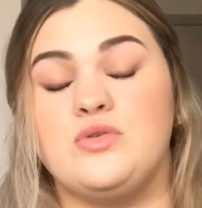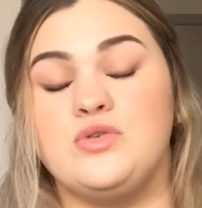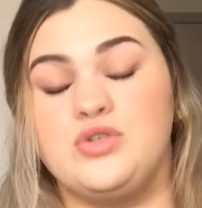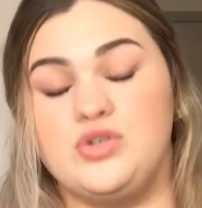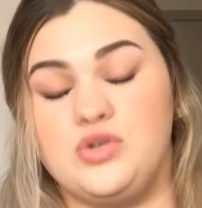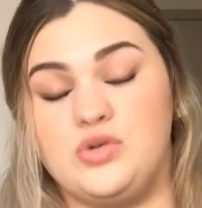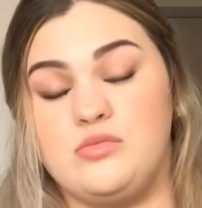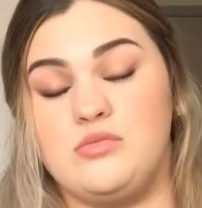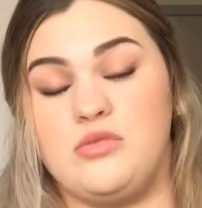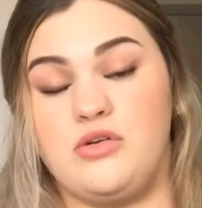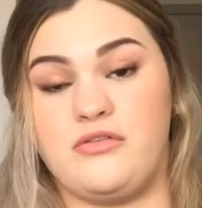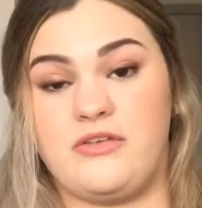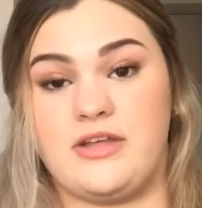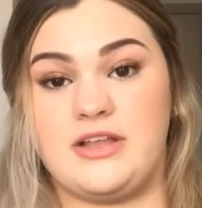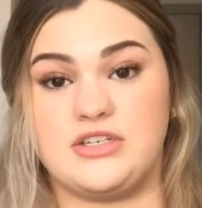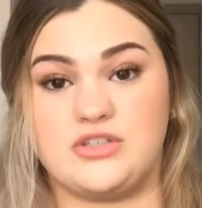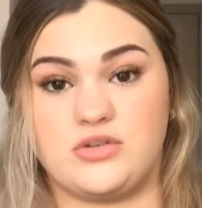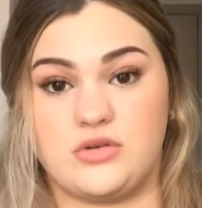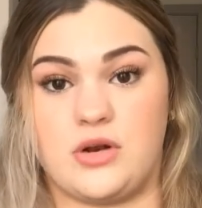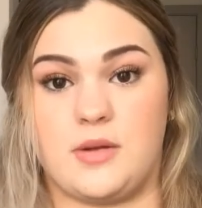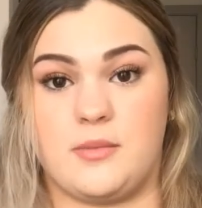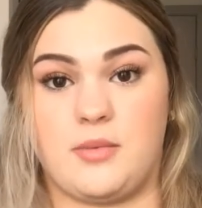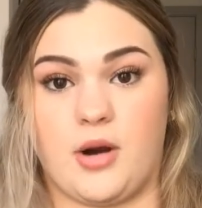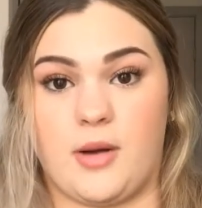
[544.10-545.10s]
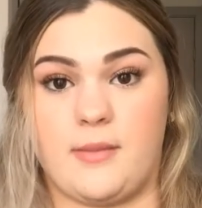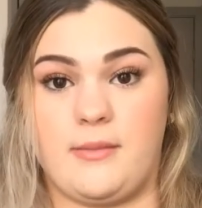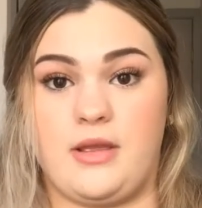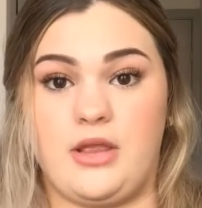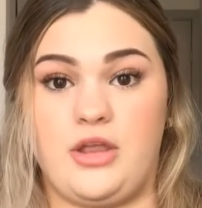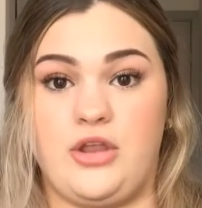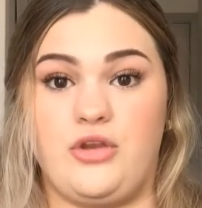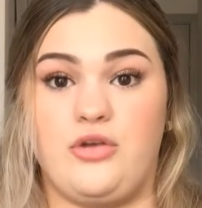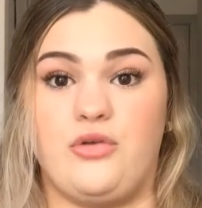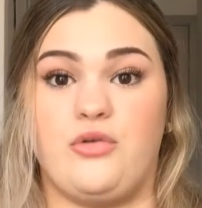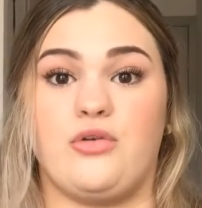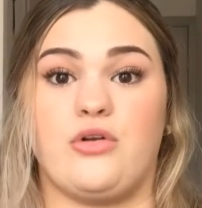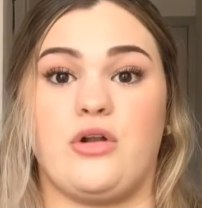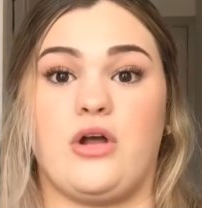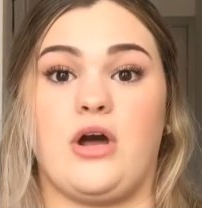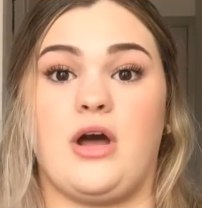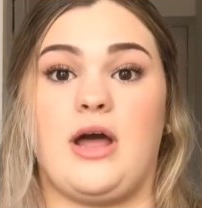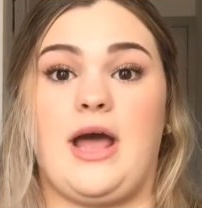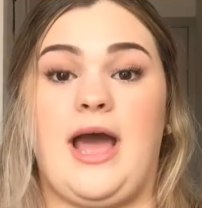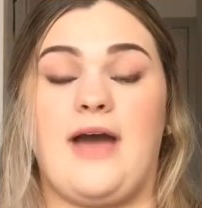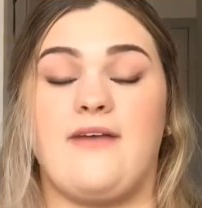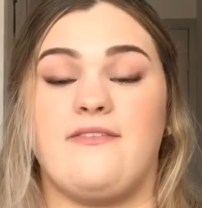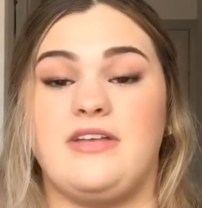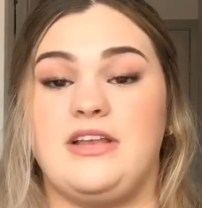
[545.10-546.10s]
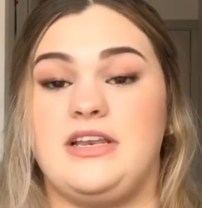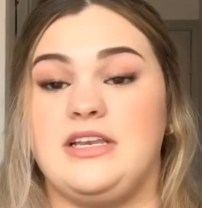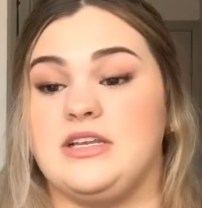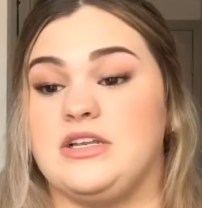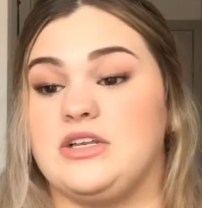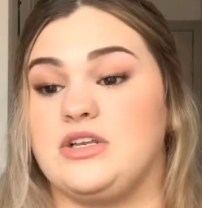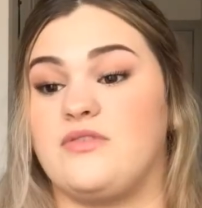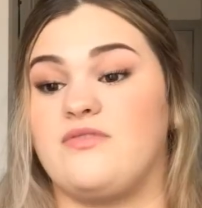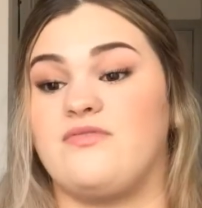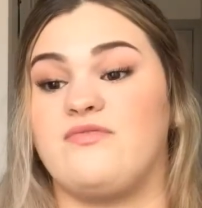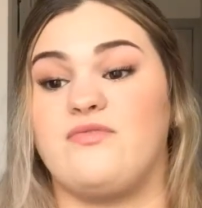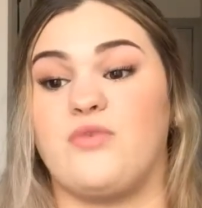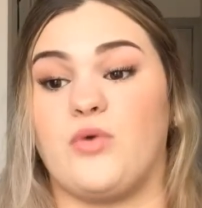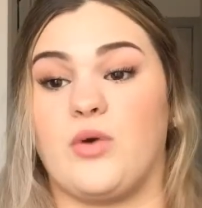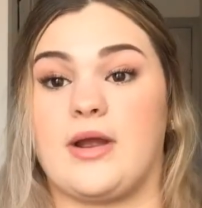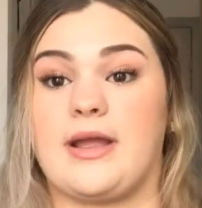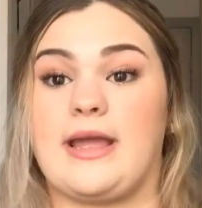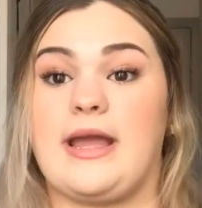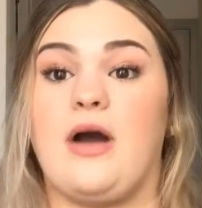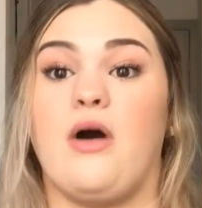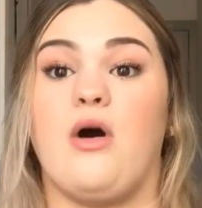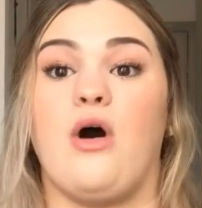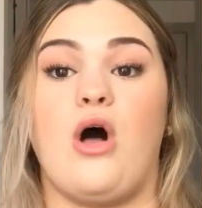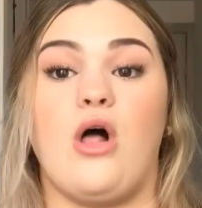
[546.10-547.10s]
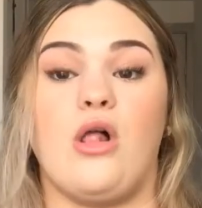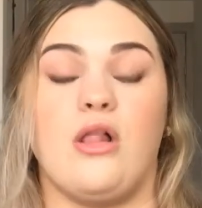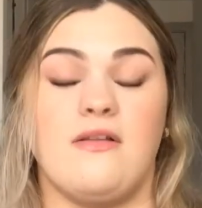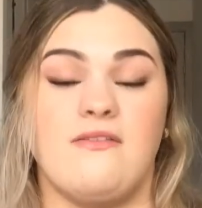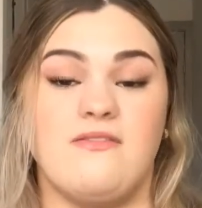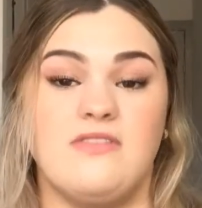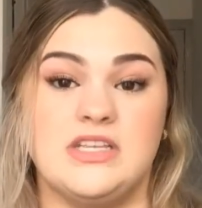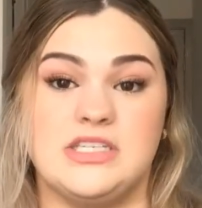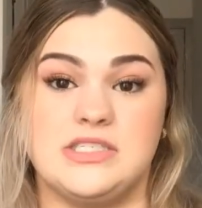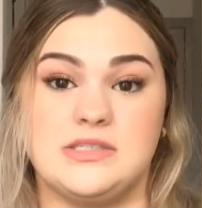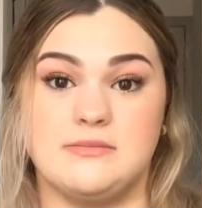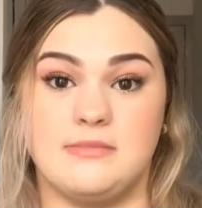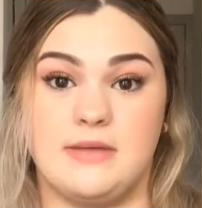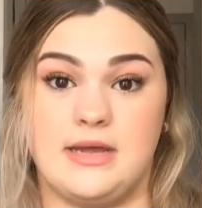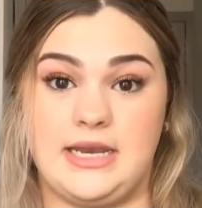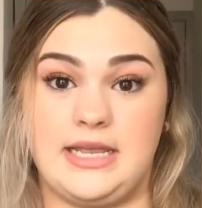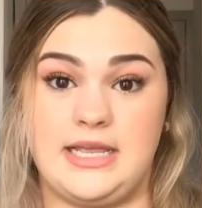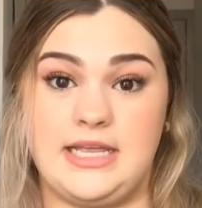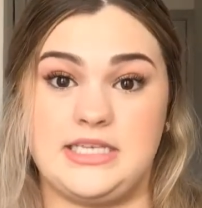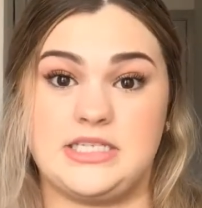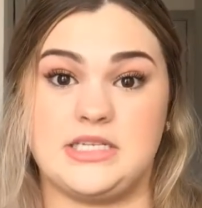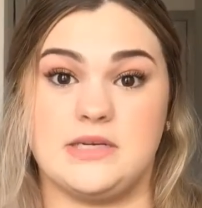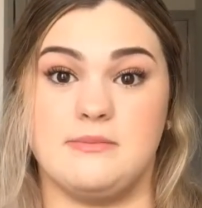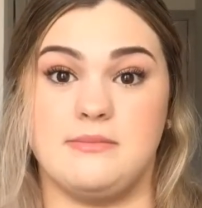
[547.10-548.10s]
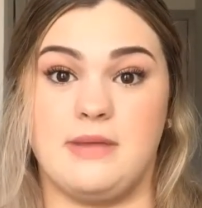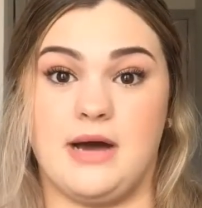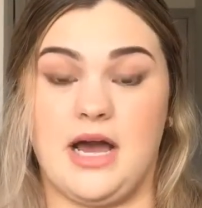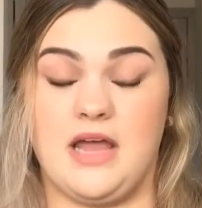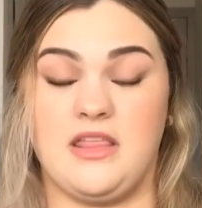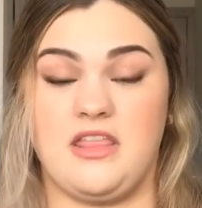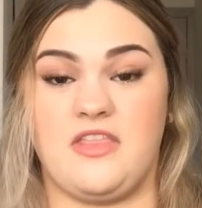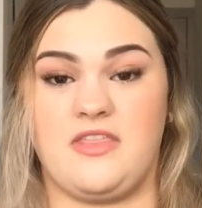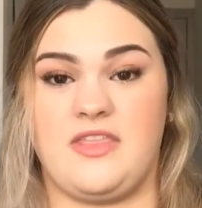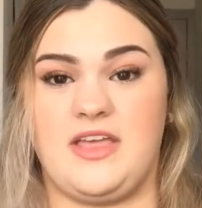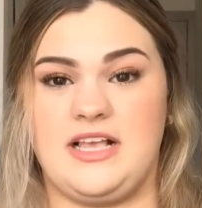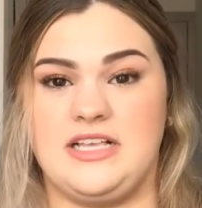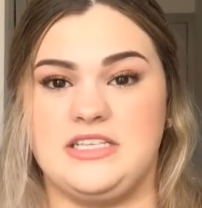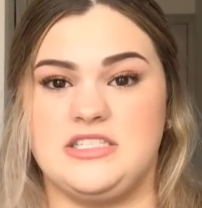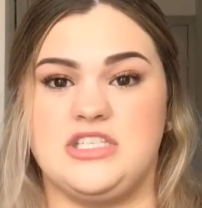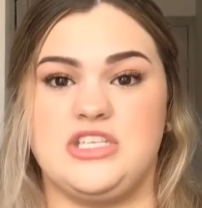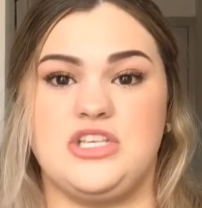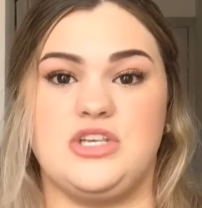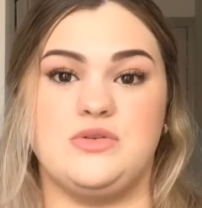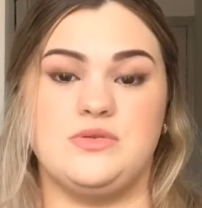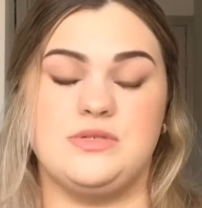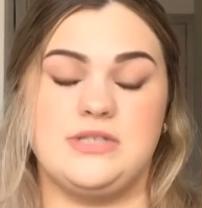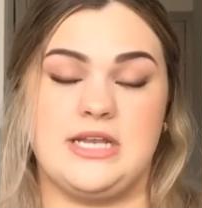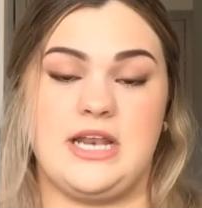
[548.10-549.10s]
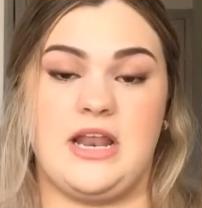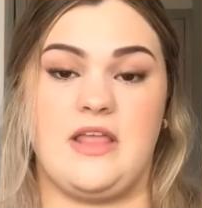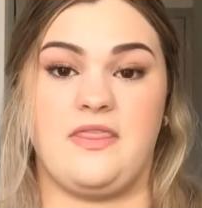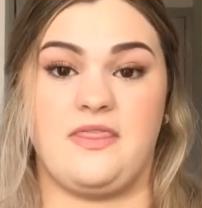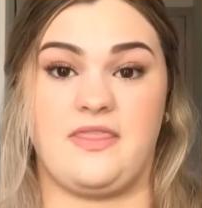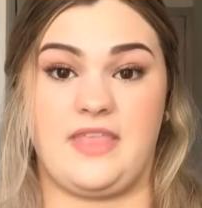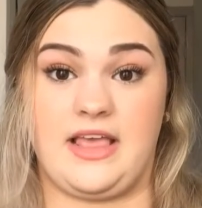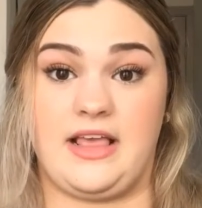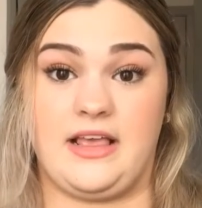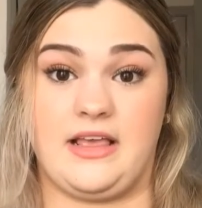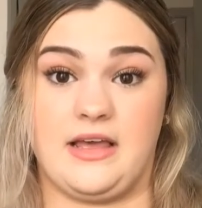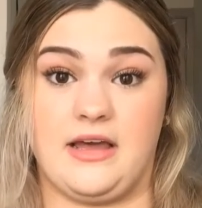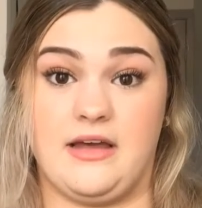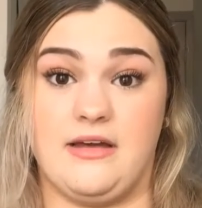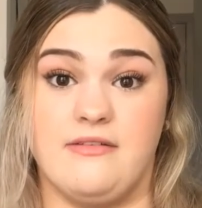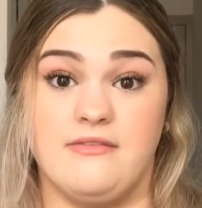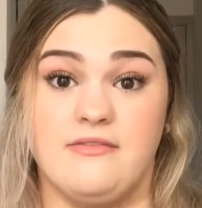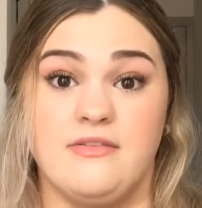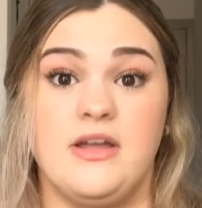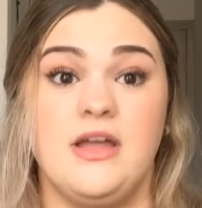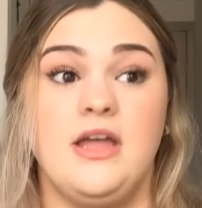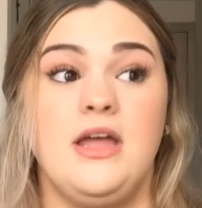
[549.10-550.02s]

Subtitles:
do move into an apartment, you're not having to fork out all of this money to buy the things that you didn't think of,